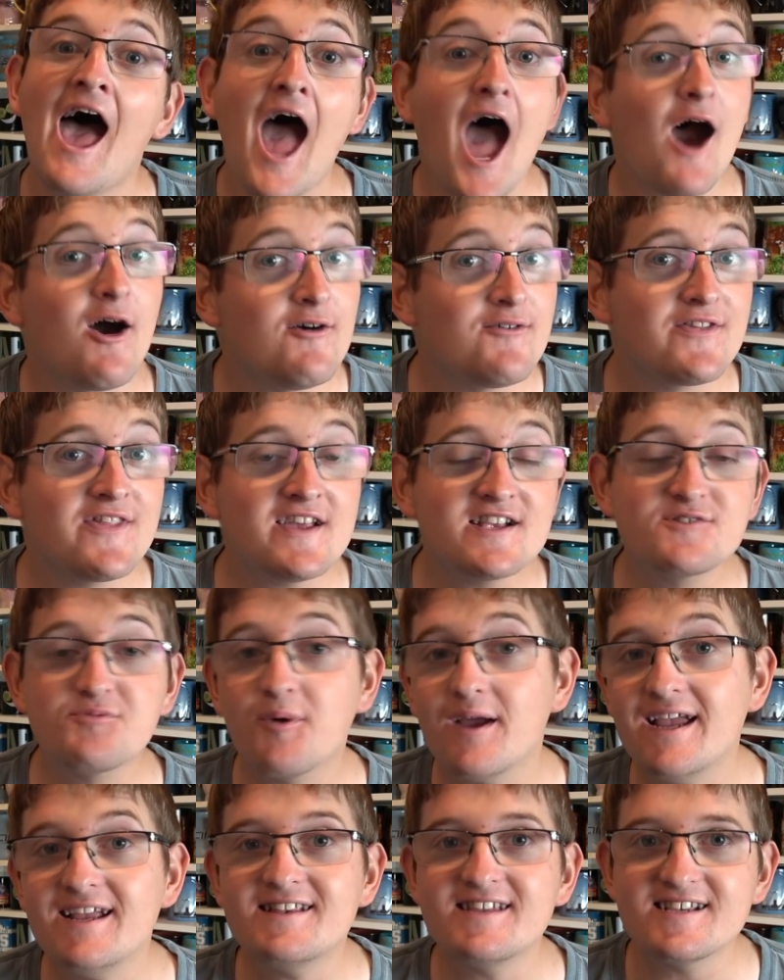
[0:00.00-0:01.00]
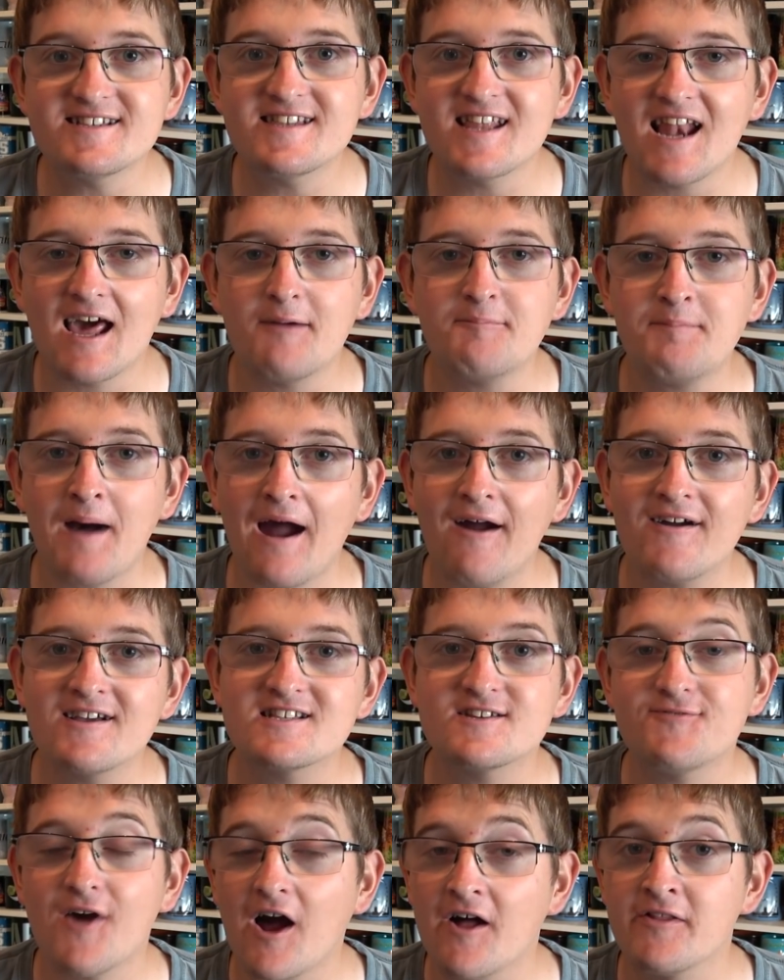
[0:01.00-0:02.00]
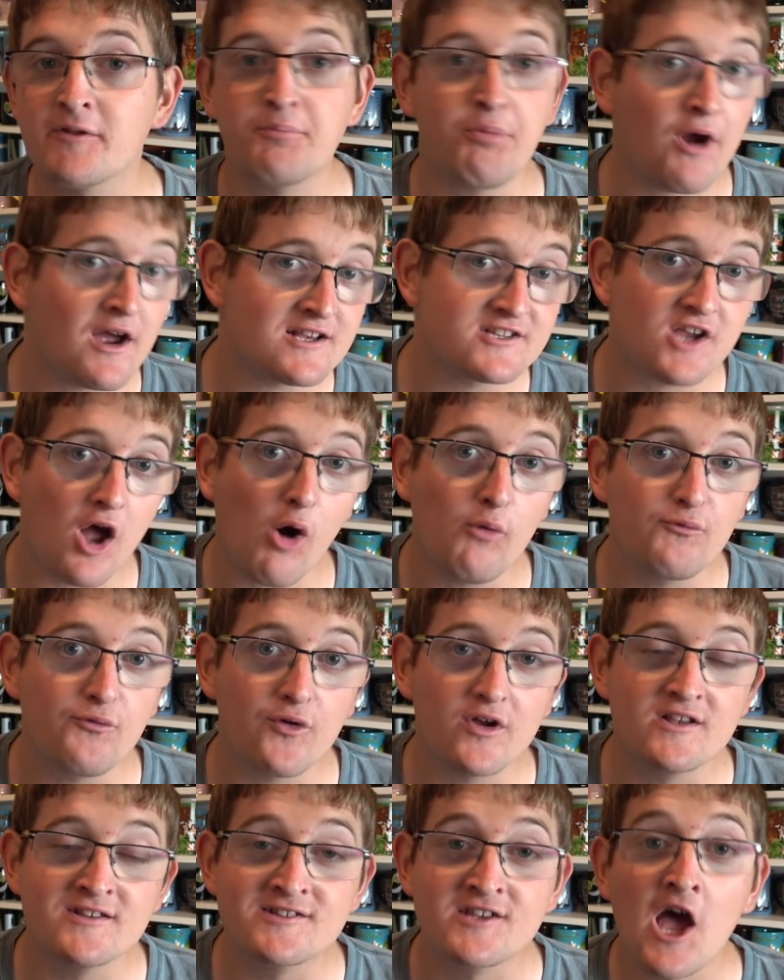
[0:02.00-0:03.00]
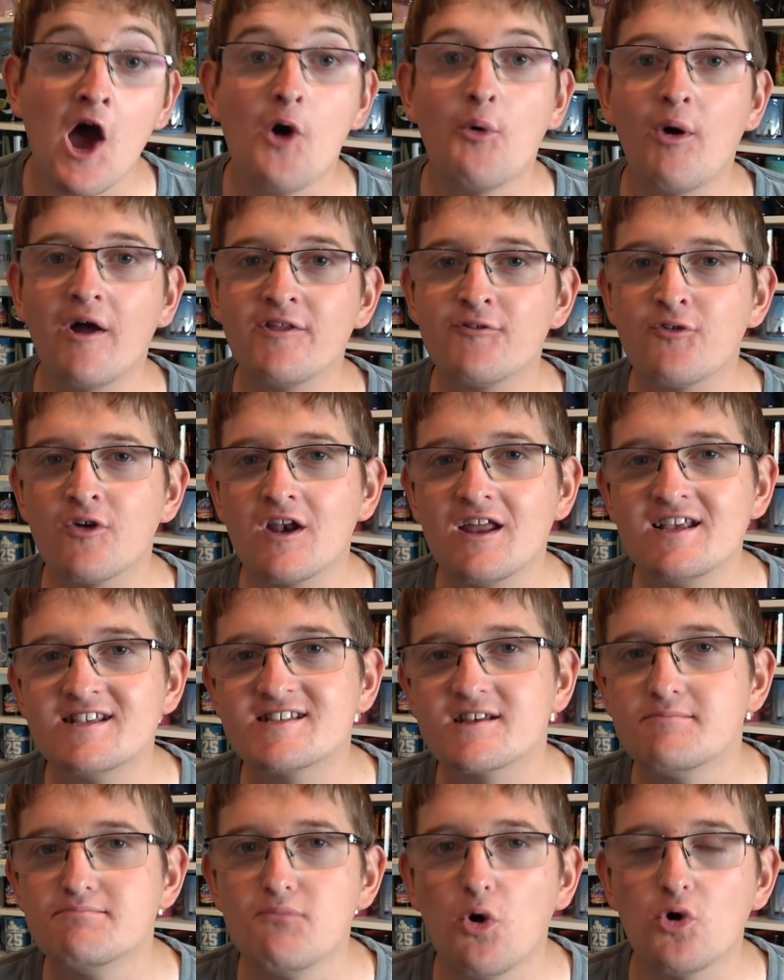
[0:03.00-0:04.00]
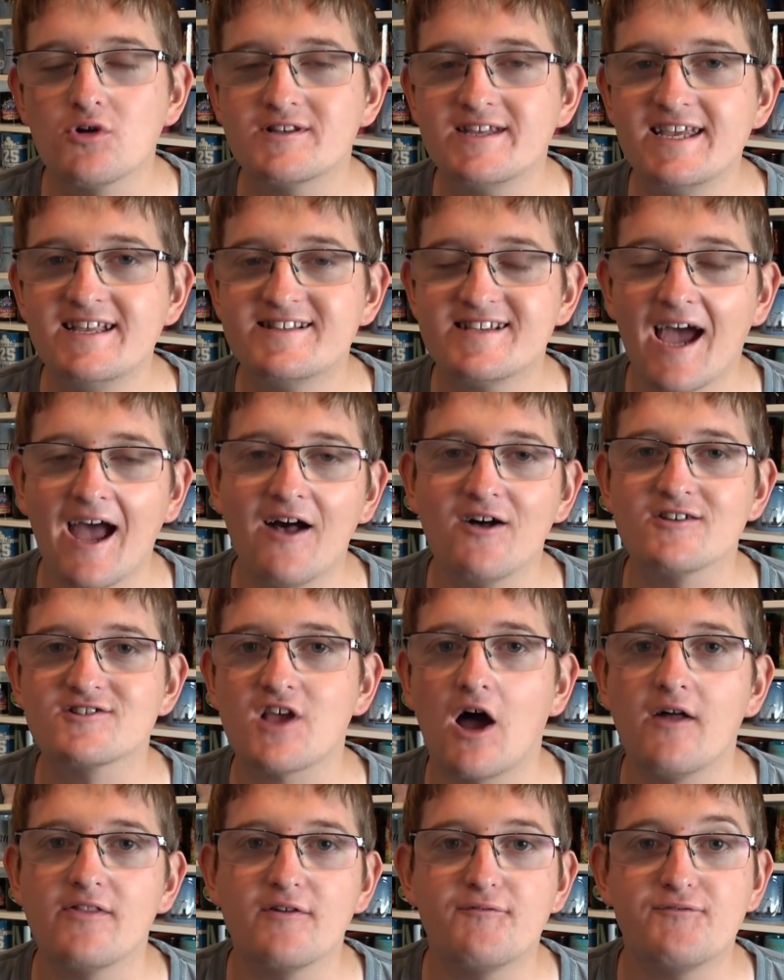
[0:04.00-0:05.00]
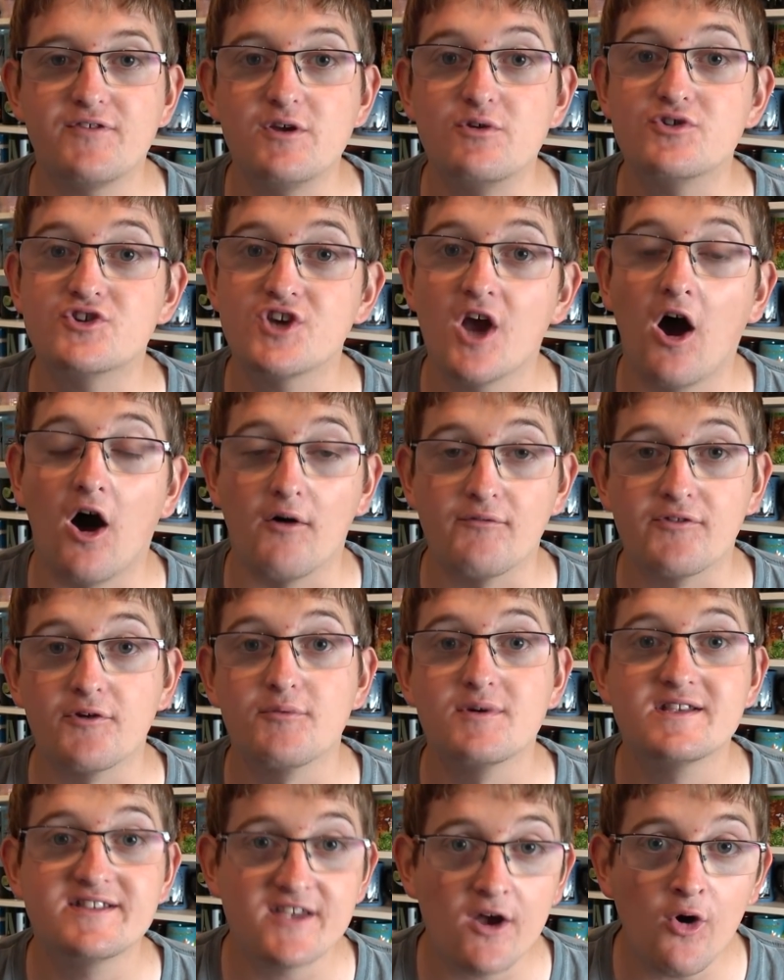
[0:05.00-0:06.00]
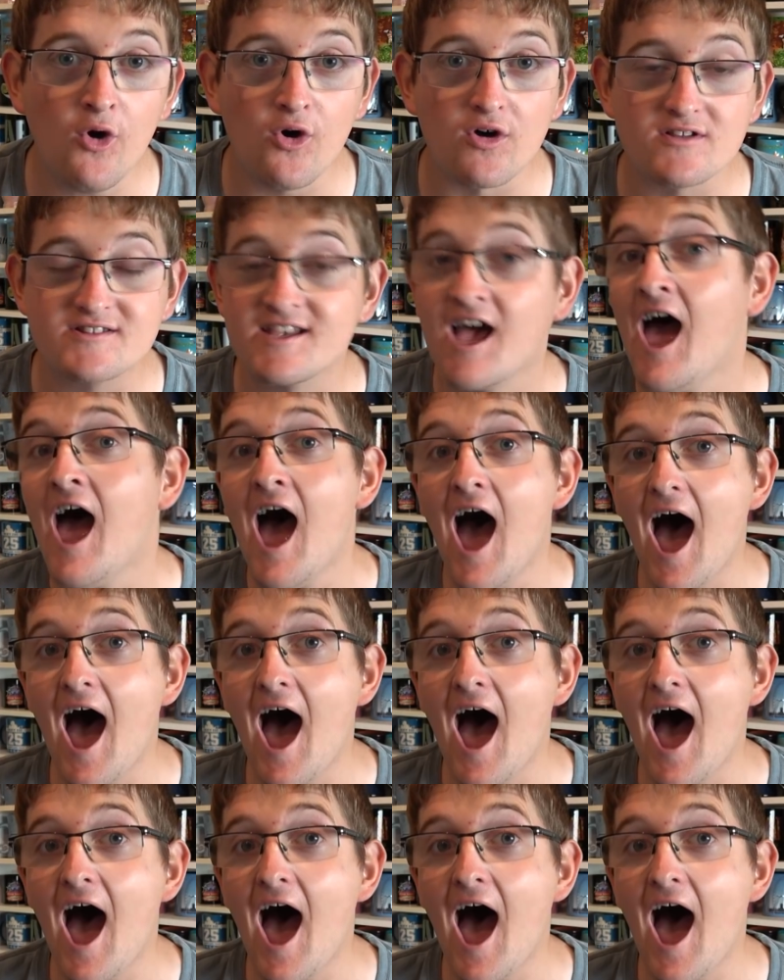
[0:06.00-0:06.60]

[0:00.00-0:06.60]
However, this week Disneyland Paris have held a press conference where they've released some more details on the future of the resort.